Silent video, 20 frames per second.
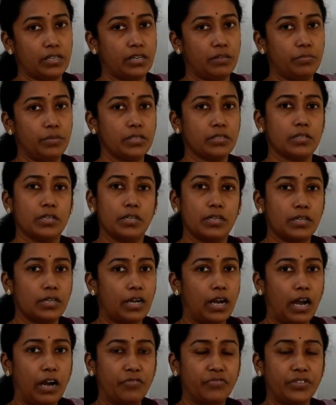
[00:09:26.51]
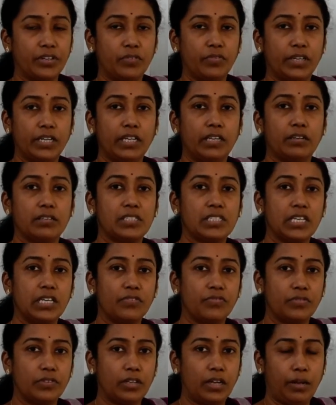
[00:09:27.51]
That means after when he
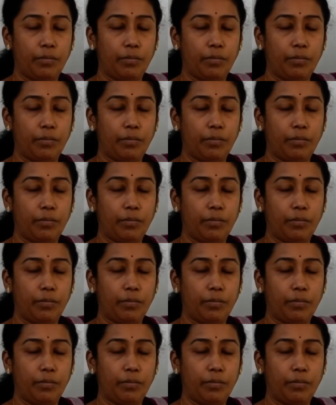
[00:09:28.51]
received,